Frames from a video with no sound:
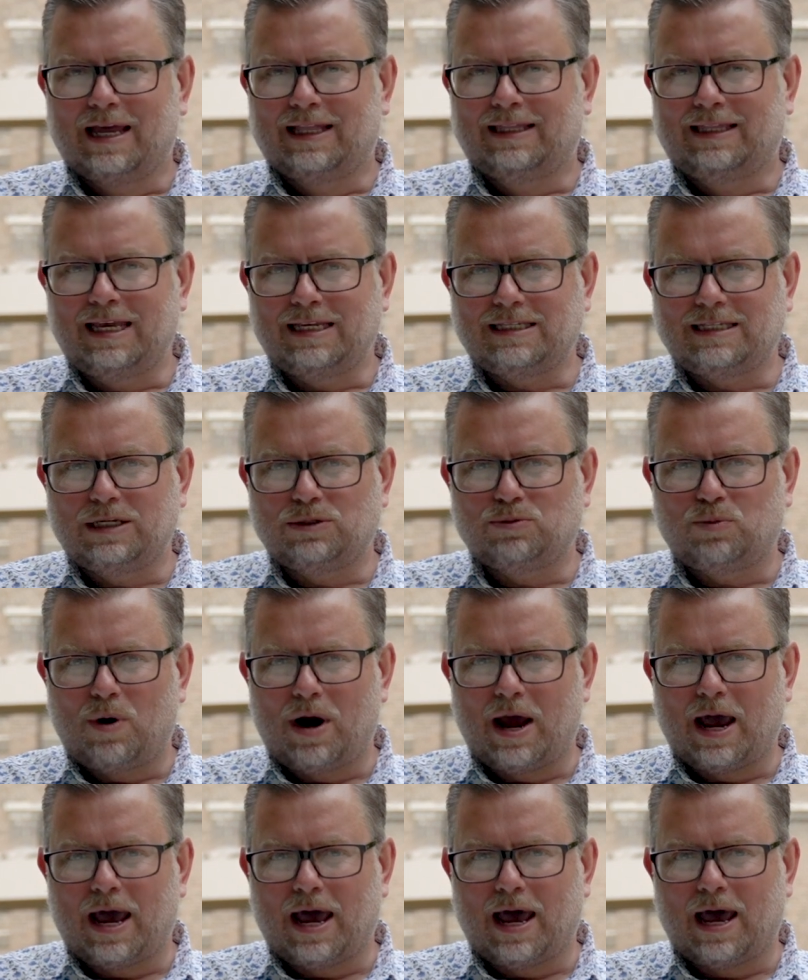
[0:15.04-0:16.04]
This is
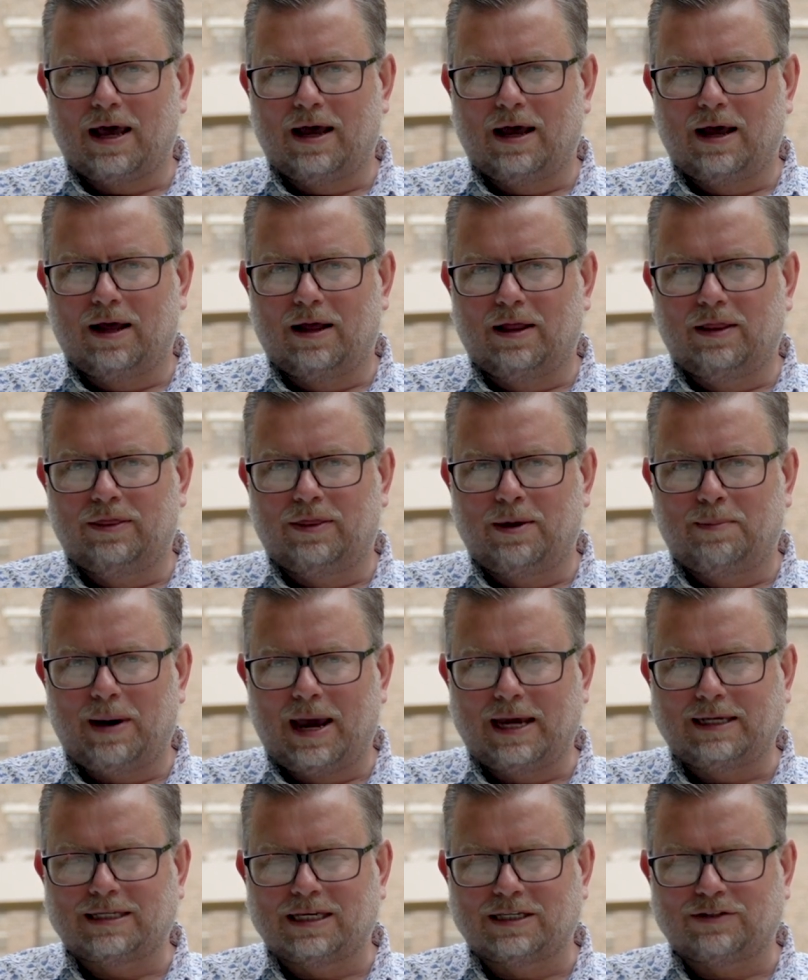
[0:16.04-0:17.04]
where the
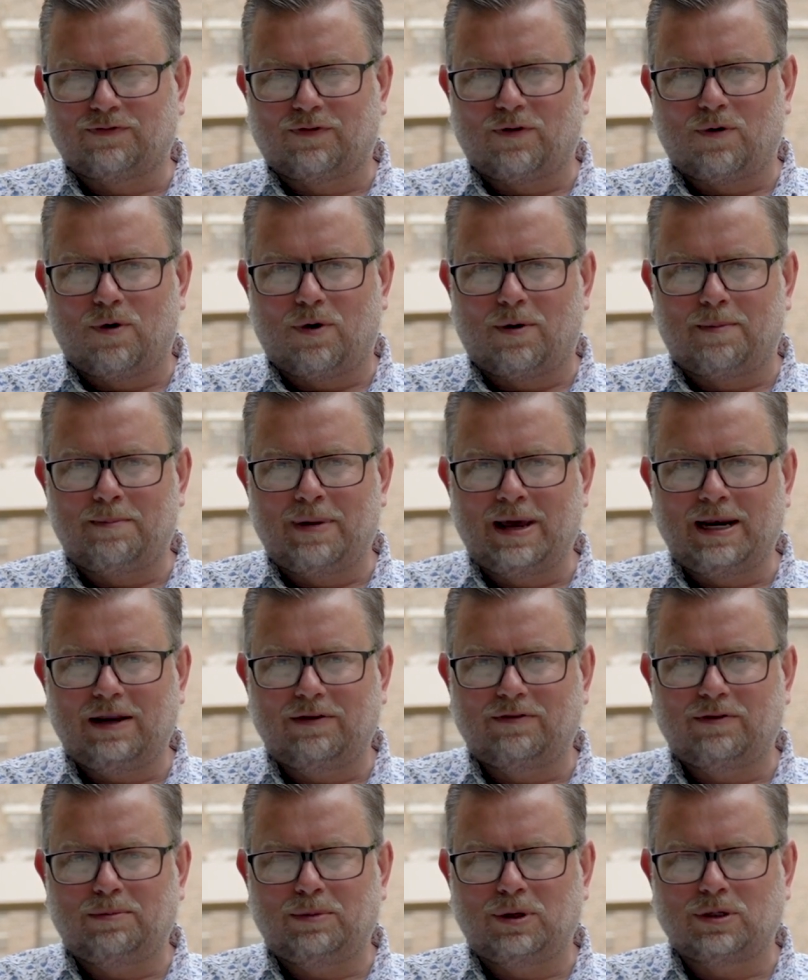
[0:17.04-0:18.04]
base is for many
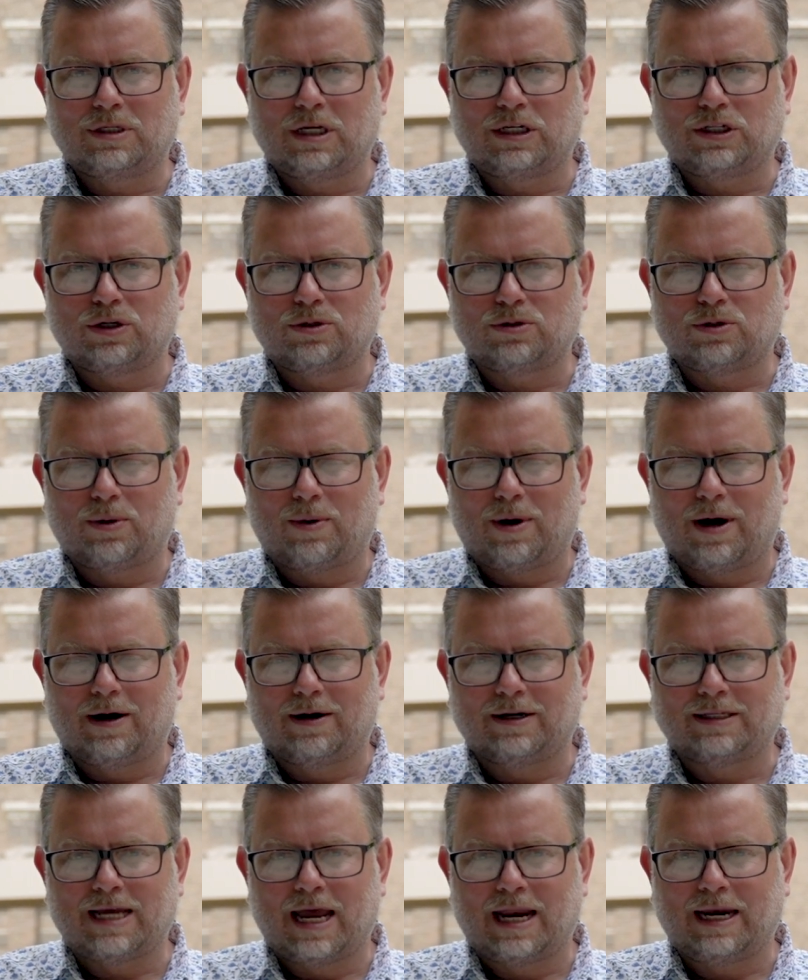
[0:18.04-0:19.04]
of the musicians who are
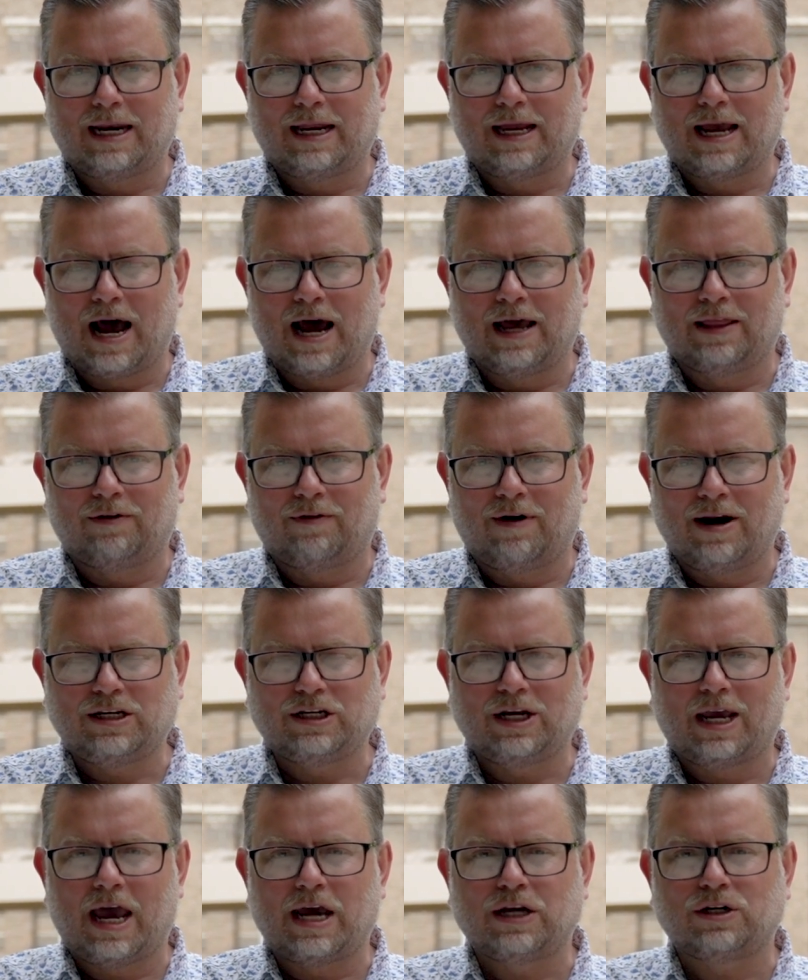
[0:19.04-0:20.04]
attending either
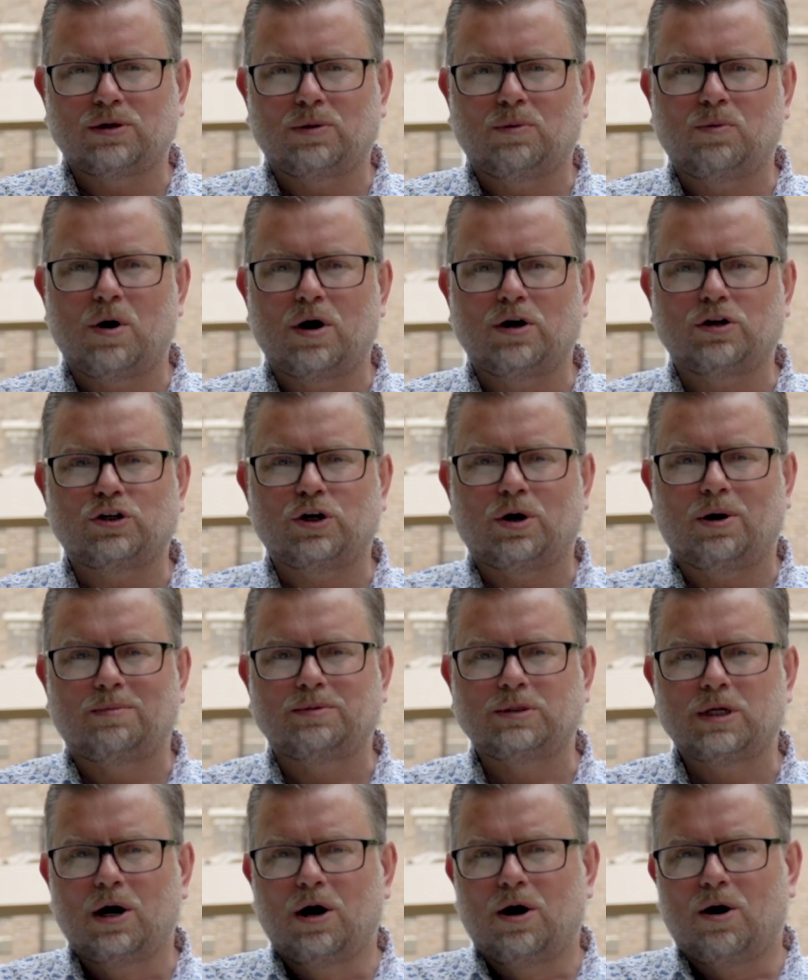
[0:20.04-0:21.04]
educational
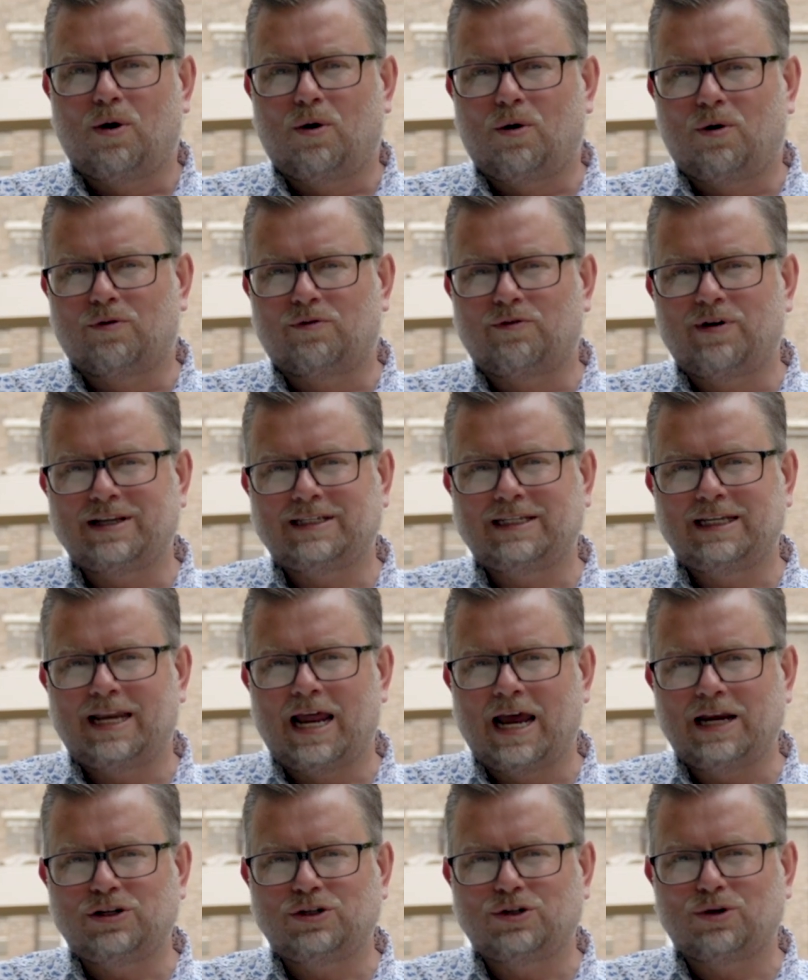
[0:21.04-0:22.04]
workshops or
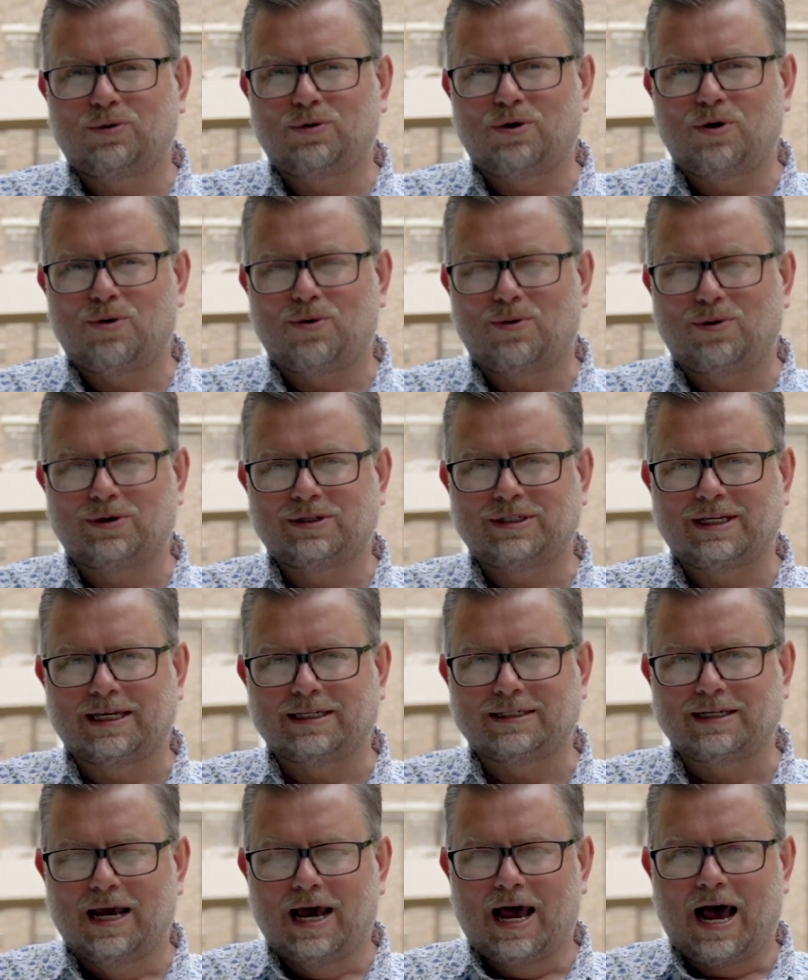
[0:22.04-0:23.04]
residential
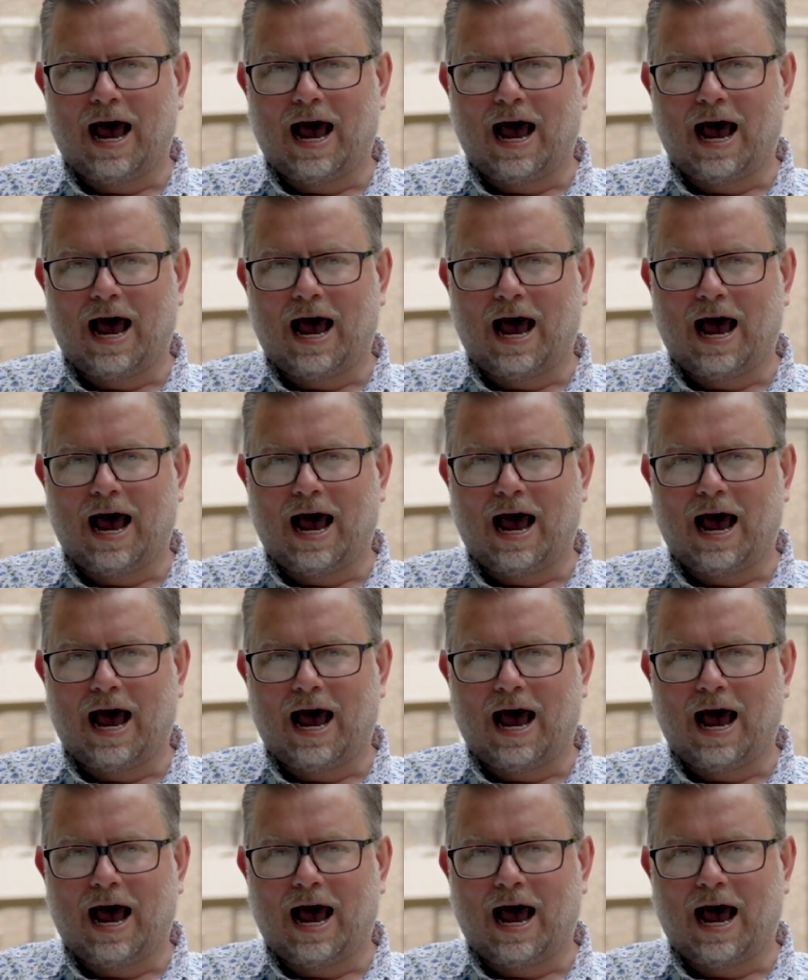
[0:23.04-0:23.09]
courses,